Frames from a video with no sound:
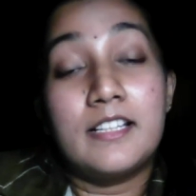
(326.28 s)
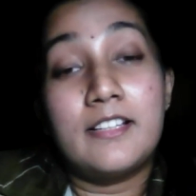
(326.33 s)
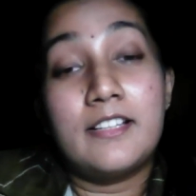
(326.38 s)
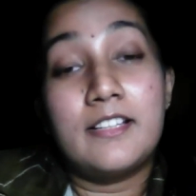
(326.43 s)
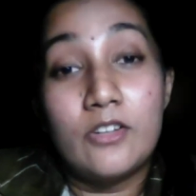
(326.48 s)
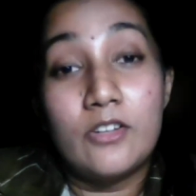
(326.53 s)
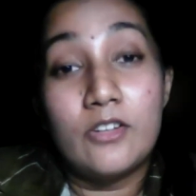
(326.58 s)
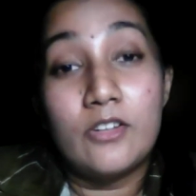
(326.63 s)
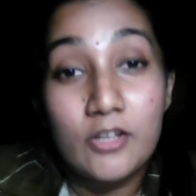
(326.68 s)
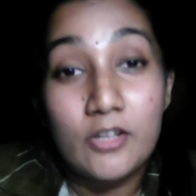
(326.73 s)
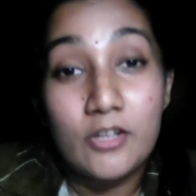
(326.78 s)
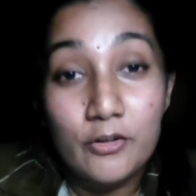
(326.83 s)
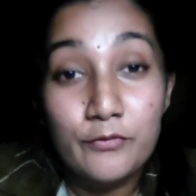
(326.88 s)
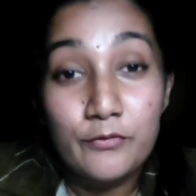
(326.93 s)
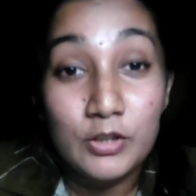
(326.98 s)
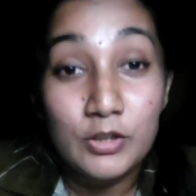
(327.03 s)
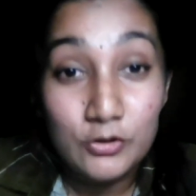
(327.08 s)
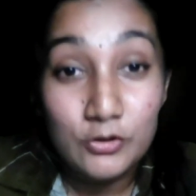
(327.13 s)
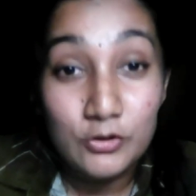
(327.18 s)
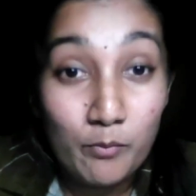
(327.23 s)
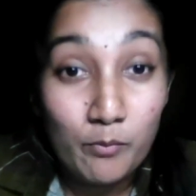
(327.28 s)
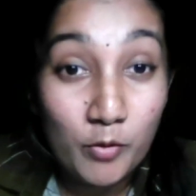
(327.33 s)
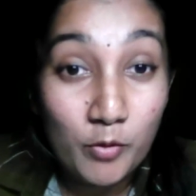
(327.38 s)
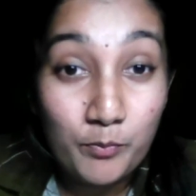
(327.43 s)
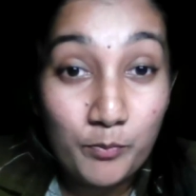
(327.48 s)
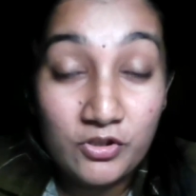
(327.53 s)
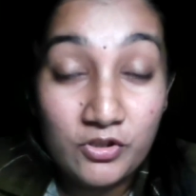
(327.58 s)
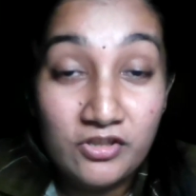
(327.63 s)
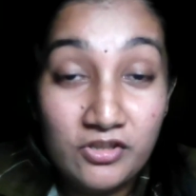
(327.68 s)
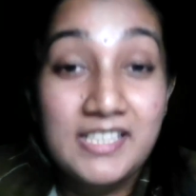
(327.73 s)
of job
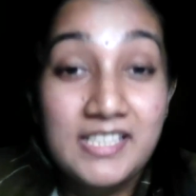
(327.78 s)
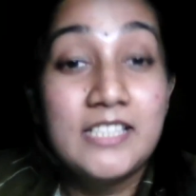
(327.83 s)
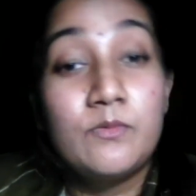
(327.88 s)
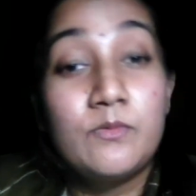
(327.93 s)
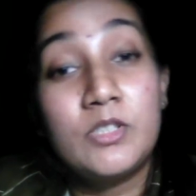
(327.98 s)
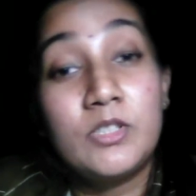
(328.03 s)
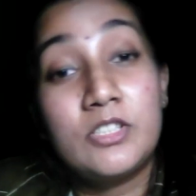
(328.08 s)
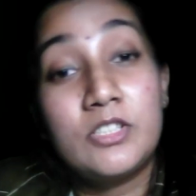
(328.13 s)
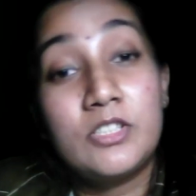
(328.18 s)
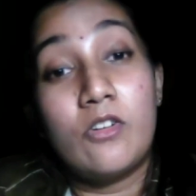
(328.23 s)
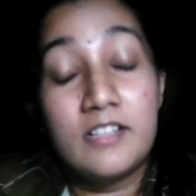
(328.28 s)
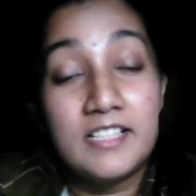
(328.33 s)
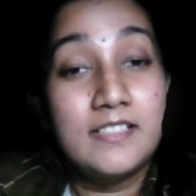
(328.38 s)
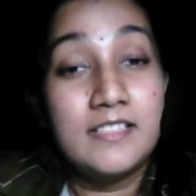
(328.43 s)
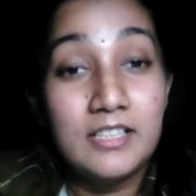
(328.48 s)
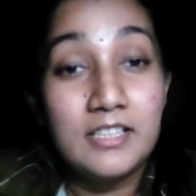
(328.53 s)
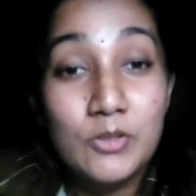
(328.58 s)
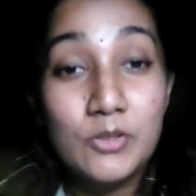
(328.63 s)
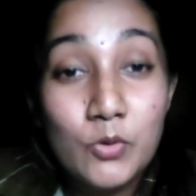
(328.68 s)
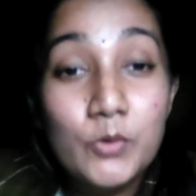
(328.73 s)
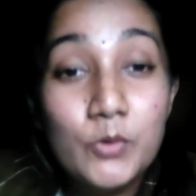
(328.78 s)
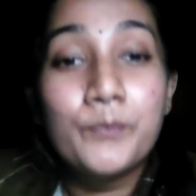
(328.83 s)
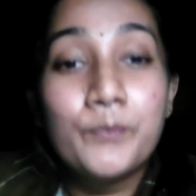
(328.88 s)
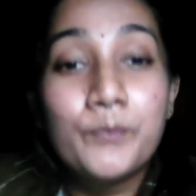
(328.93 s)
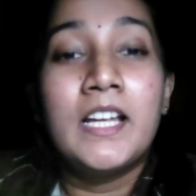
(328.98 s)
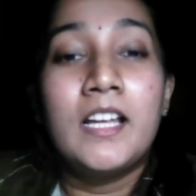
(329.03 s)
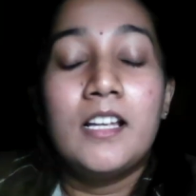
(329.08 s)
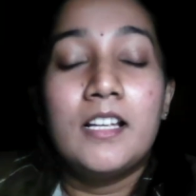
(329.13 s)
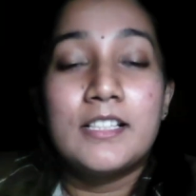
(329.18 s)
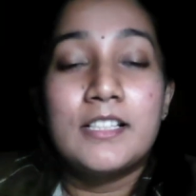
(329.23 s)
opportunities which already settled.
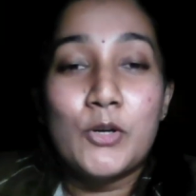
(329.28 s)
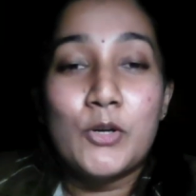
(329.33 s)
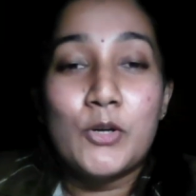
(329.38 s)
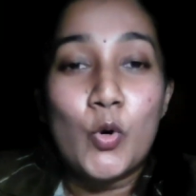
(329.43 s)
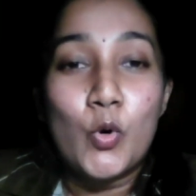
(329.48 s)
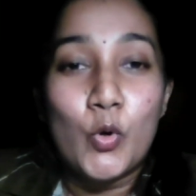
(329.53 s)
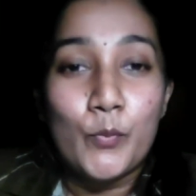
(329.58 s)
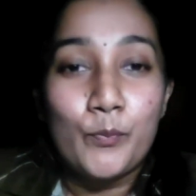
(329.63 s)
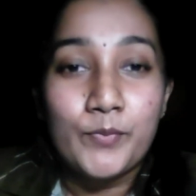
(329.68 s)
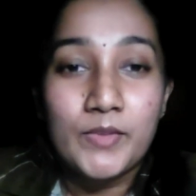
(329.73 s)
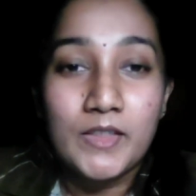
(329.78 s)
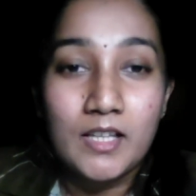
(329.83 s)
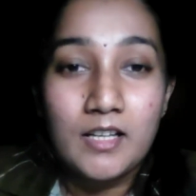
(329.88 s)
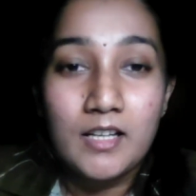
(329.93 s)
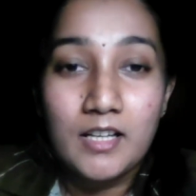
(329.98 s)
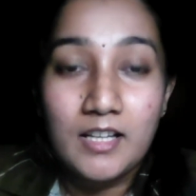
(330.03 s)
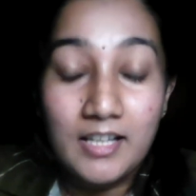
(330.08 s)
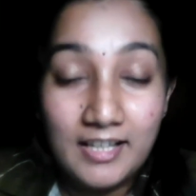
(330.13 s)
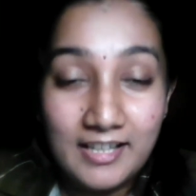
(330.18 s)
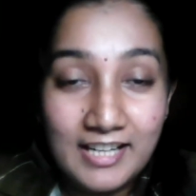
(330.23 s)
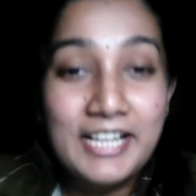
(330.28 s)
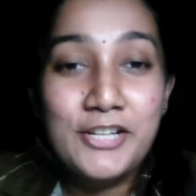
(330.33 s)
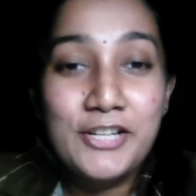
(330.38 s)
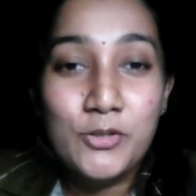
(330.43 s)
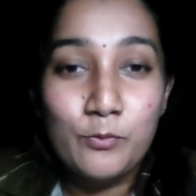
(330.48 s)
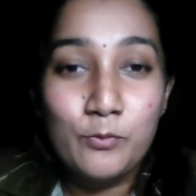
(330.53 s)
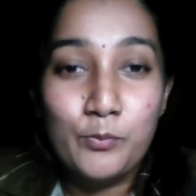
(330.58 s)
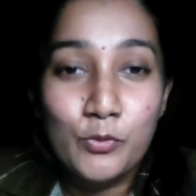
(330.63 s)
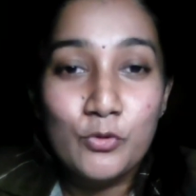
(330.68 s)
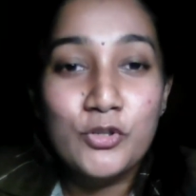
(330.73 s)
So ready
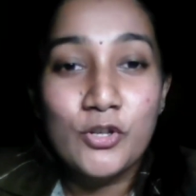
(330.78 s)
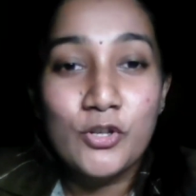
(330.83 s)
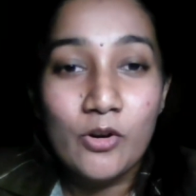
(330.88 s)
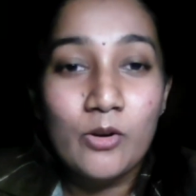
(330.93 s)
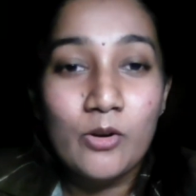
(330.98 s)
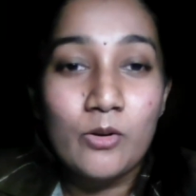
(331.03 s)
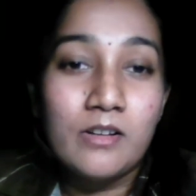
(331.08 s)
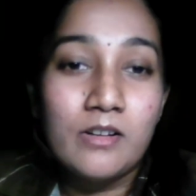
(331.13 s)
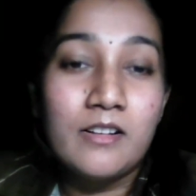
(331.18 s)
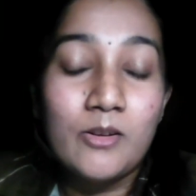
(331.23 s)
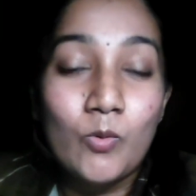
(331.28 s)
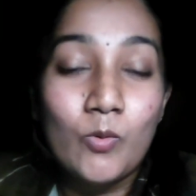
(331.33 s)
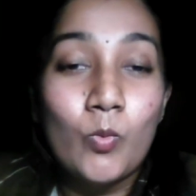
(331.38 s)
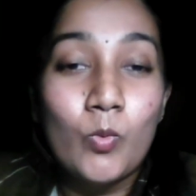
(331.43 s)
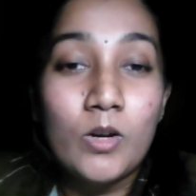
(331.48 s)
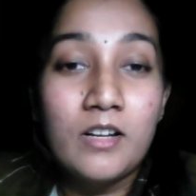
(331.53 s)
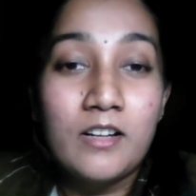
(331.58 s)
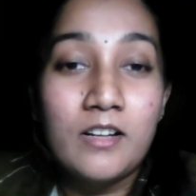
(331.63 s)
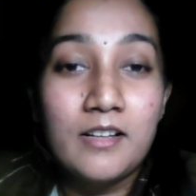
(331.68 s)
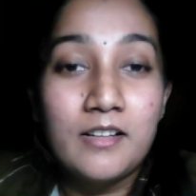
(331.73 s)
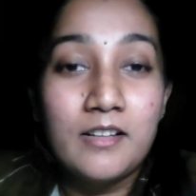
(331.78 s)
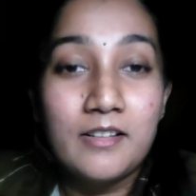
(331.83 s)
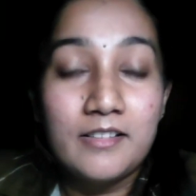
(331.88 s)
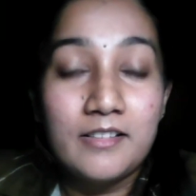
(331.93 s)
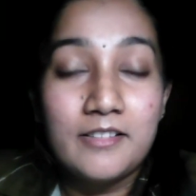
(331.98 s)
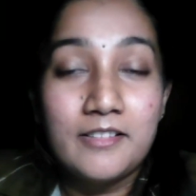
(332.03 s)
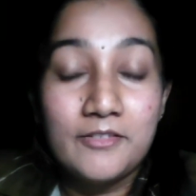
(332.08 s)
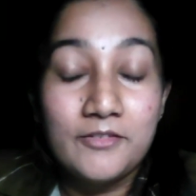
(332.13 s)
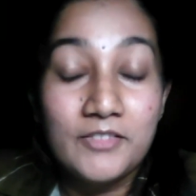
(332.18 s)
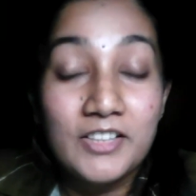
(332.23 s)
to put your
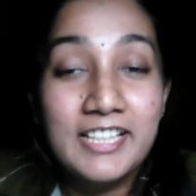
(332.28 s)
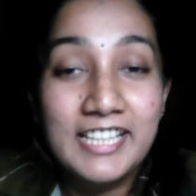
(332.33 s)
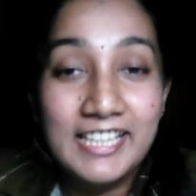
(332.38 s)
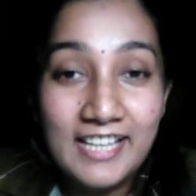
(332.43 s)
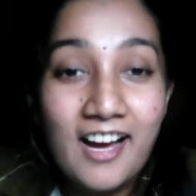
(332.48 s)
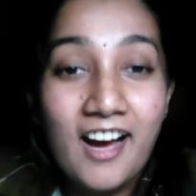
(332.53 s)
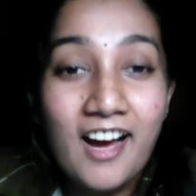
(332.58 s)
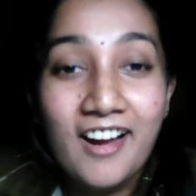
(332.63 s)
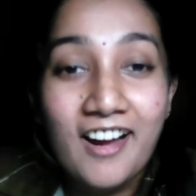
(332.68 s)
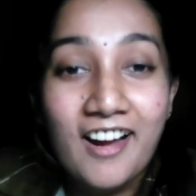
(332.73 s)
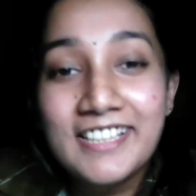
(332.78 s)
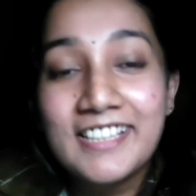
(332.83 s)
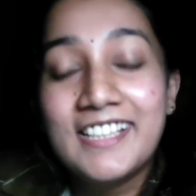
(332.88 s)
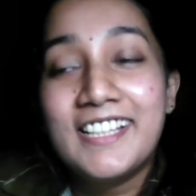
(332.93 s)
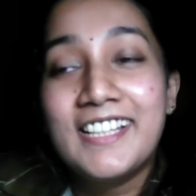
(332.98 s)
working hard.